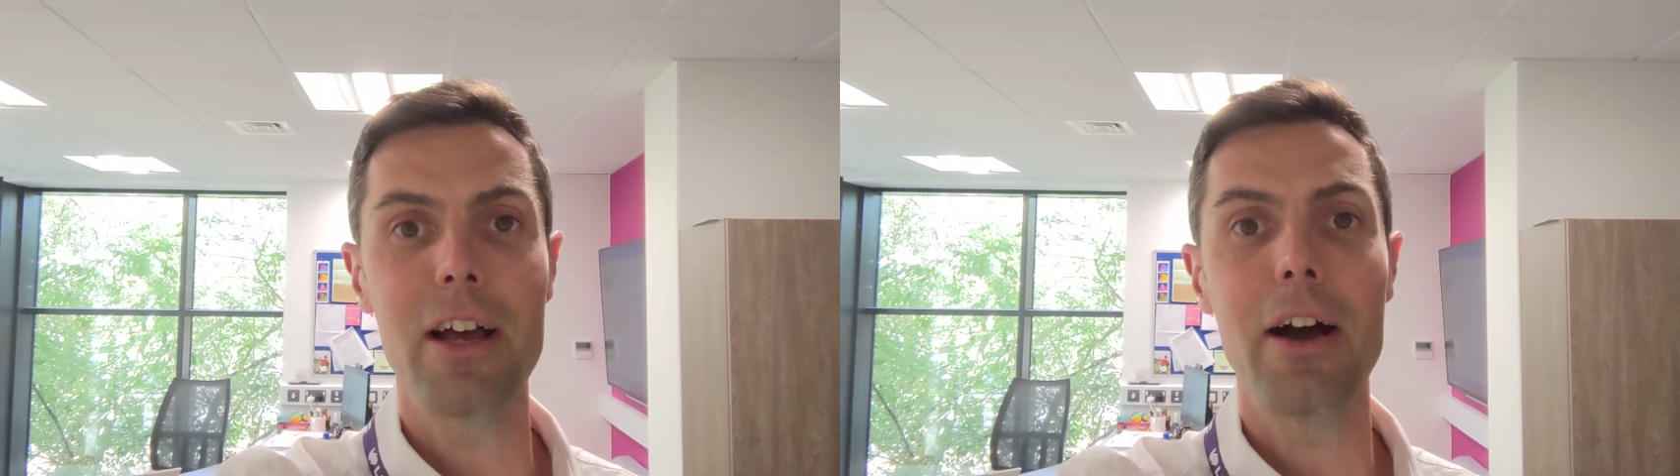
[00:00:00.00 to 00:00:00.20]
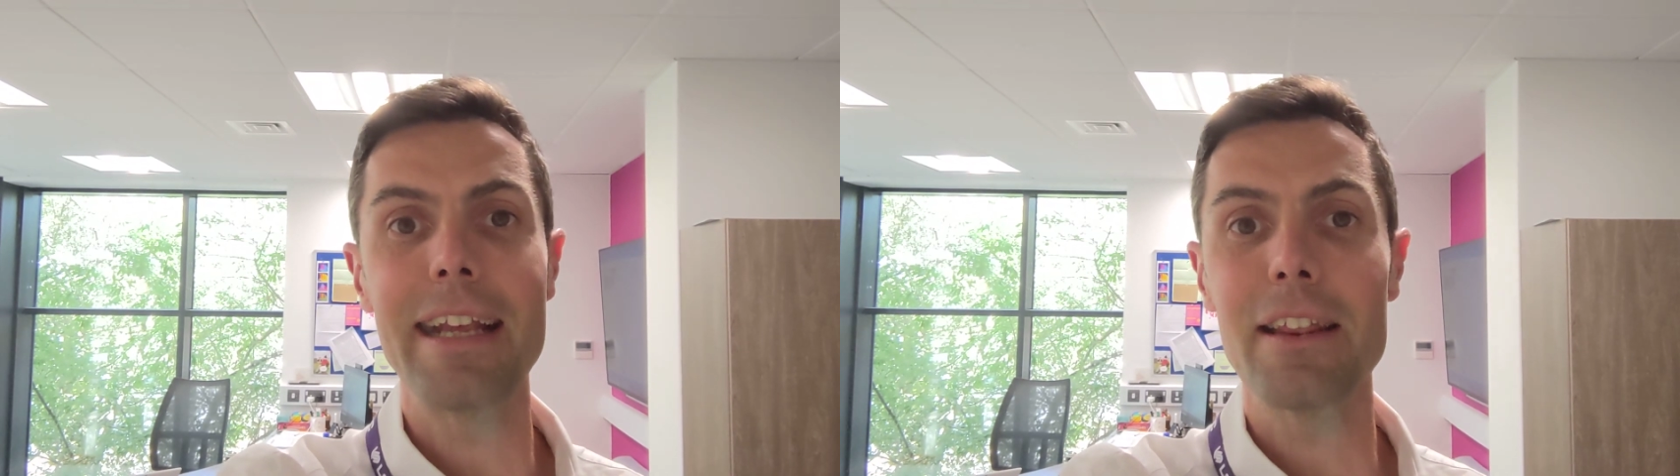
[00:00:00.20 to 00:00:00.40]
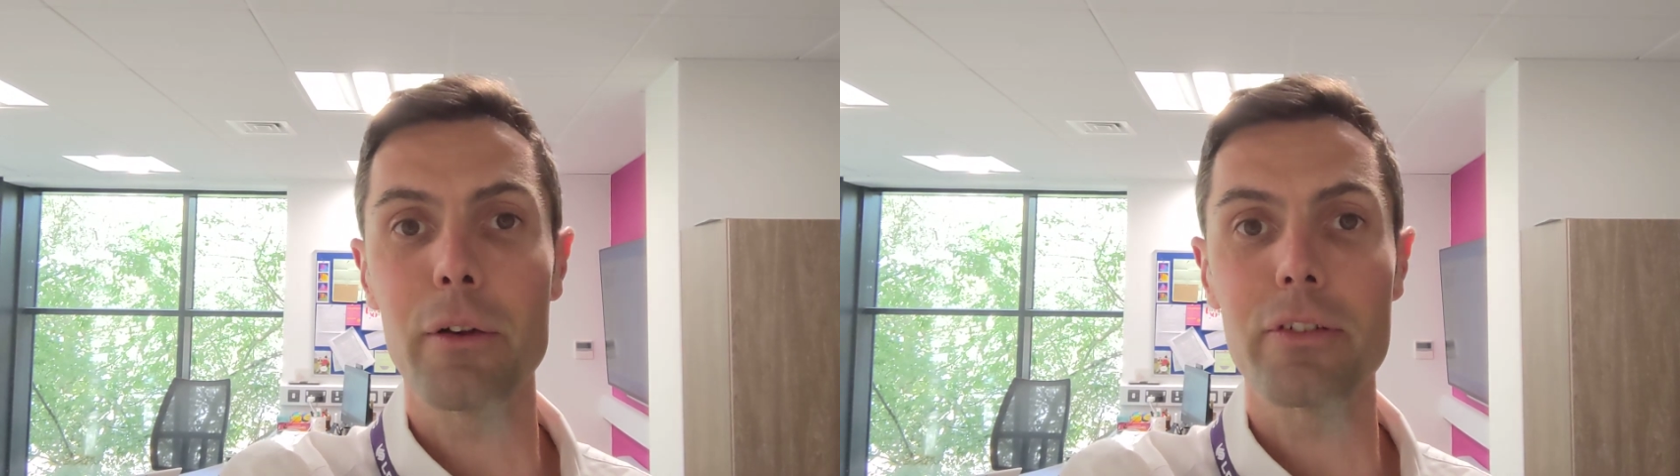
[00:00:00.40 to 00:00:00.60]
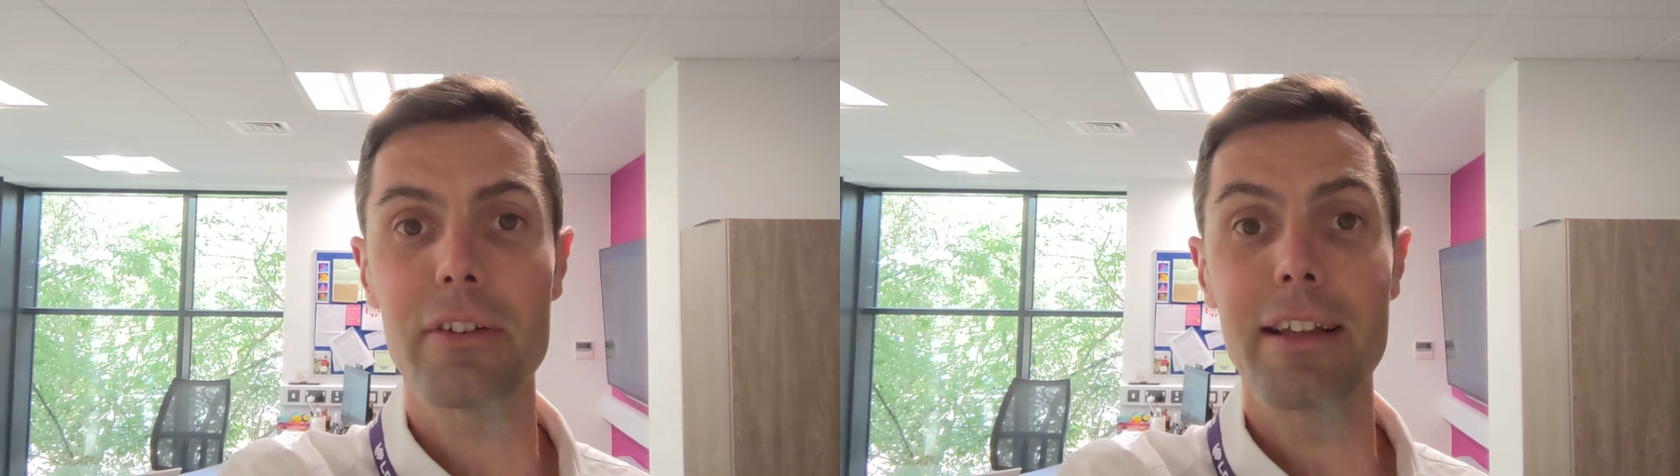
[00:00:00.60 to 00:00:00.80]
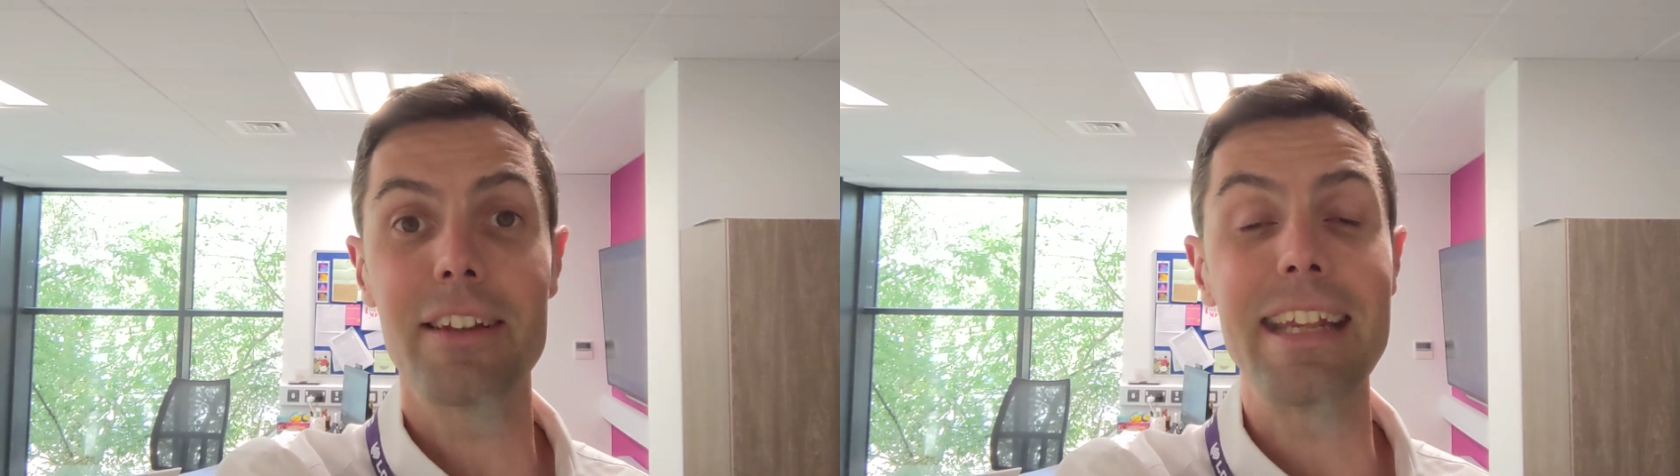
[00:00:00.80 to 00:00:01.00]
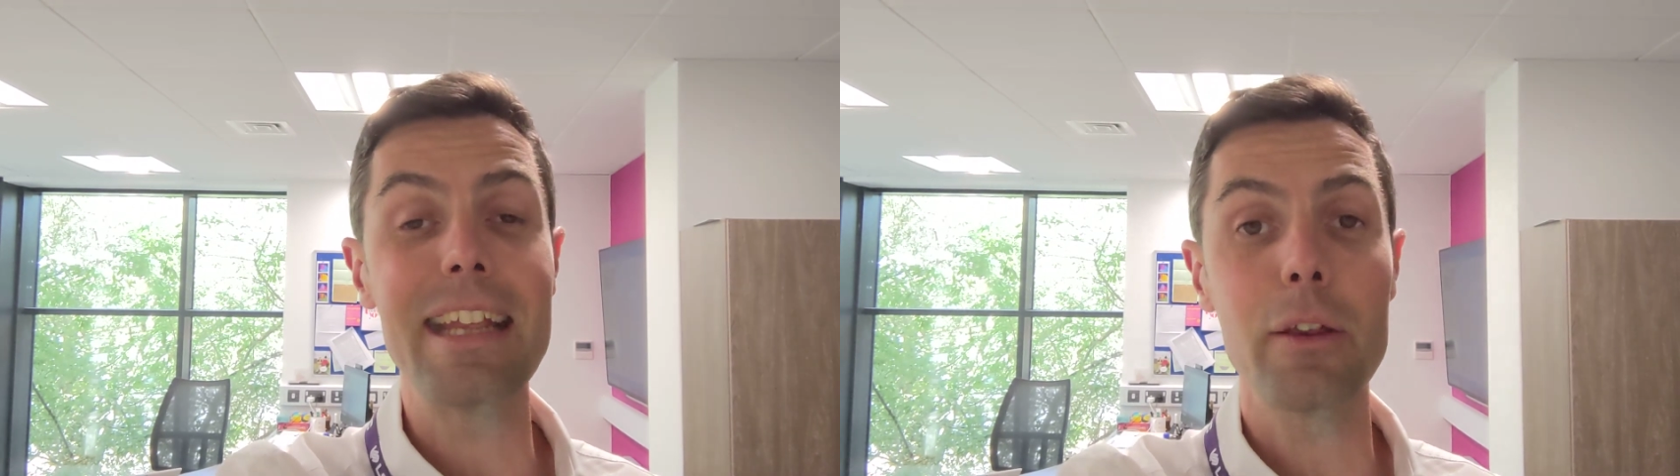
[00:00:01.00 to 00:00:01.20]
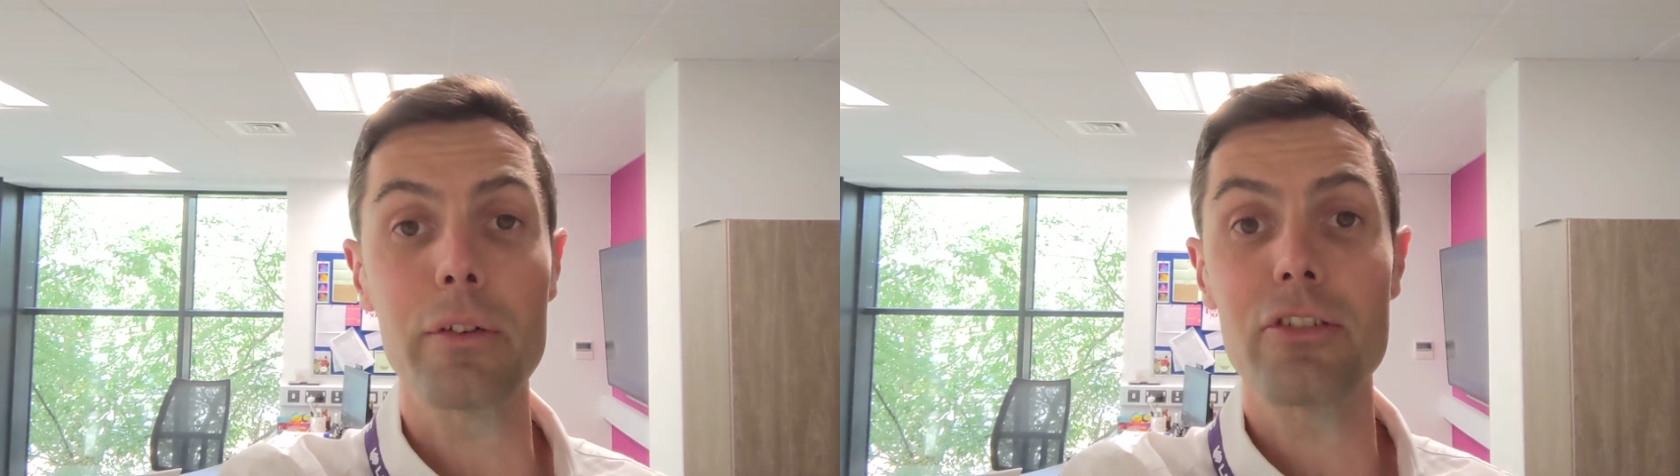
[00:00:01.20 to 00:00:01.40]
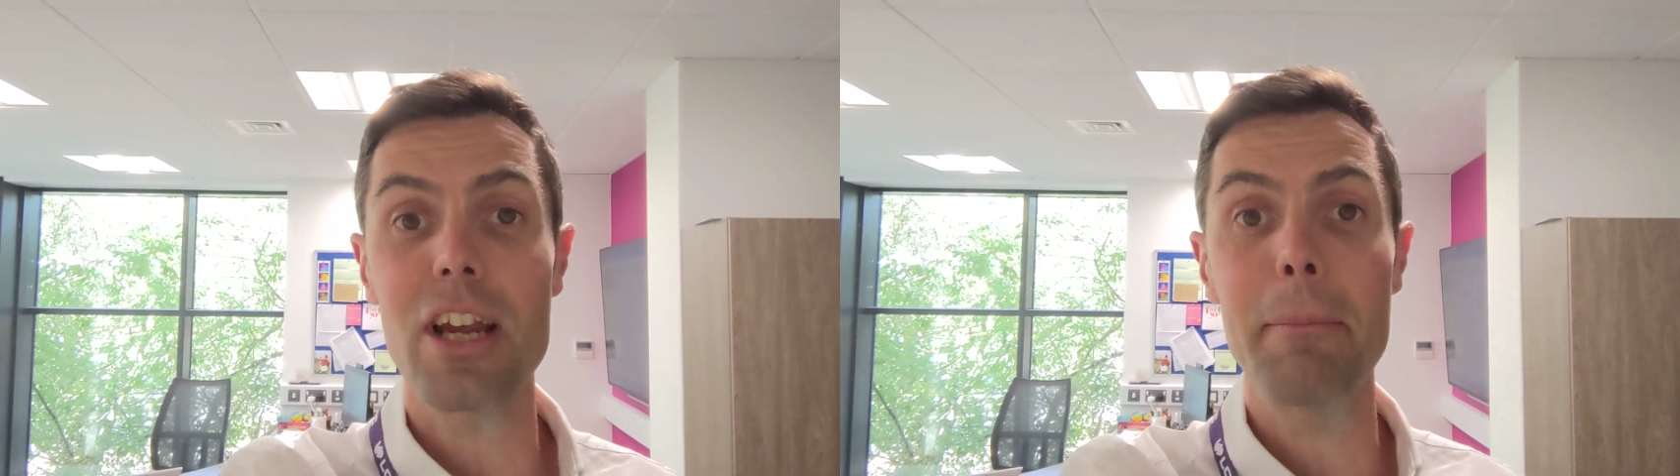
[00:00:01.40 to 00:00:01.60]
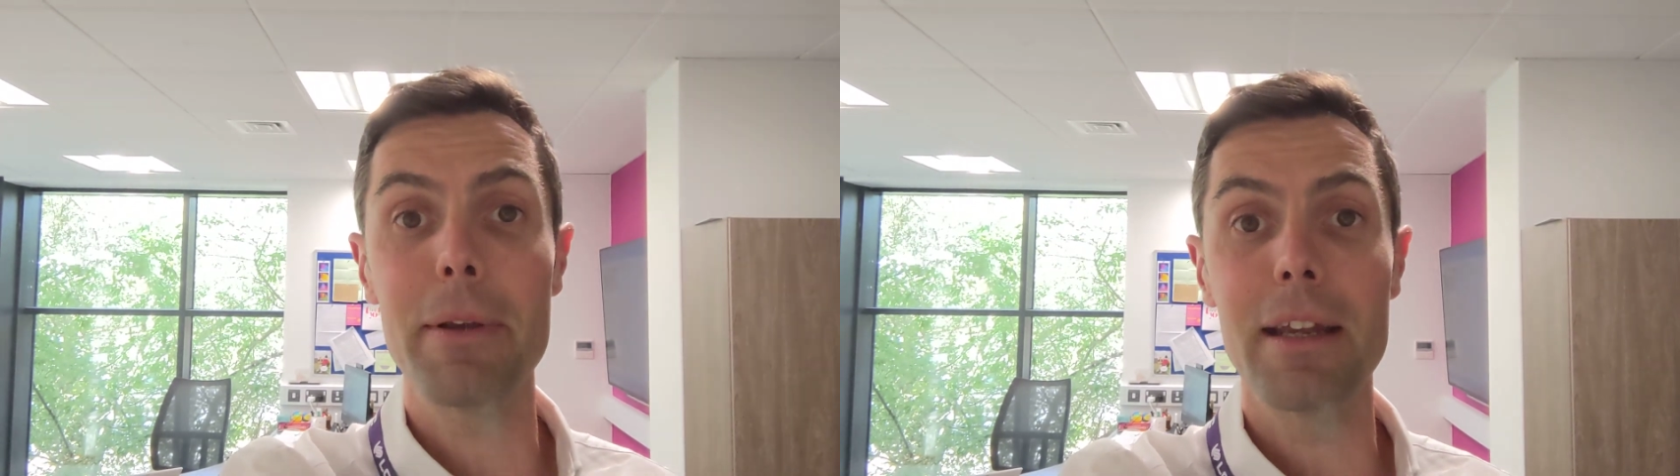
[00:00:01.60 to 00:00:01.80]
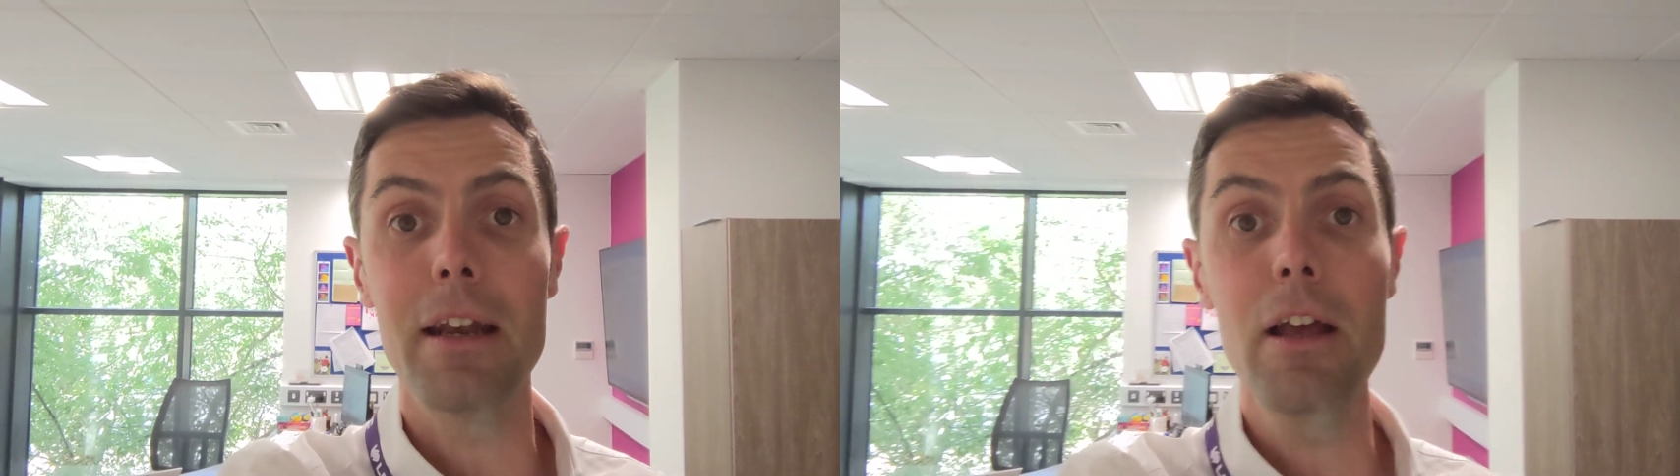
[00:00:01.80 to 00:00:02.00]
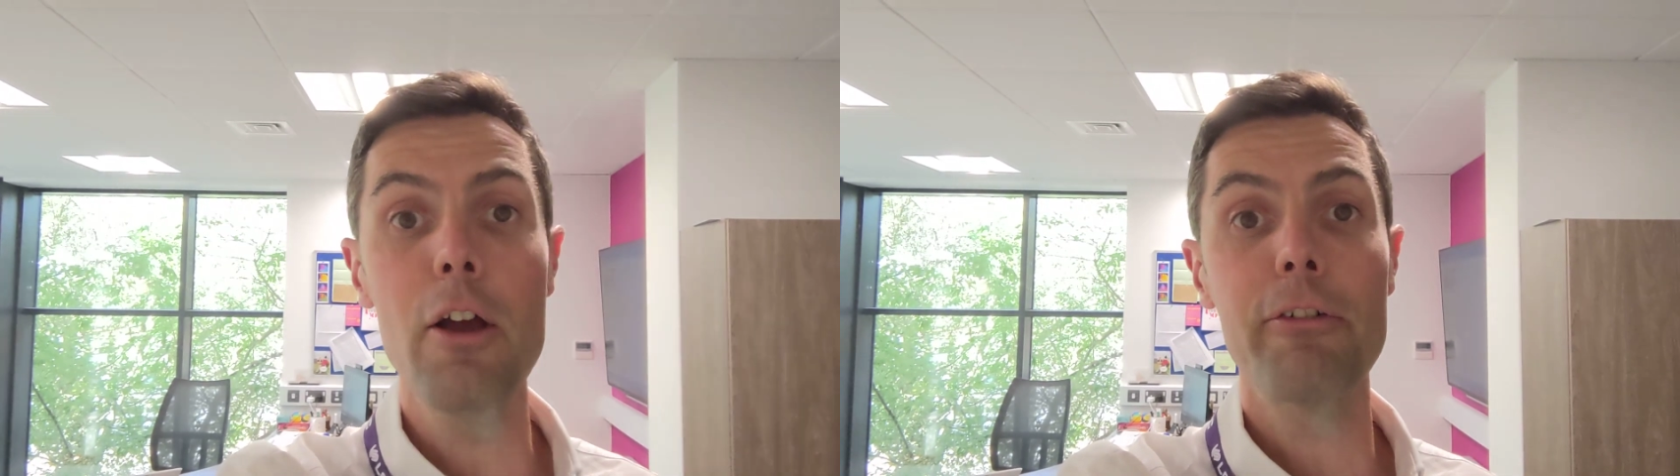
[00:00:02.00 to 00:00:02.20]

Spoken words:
an ethos champion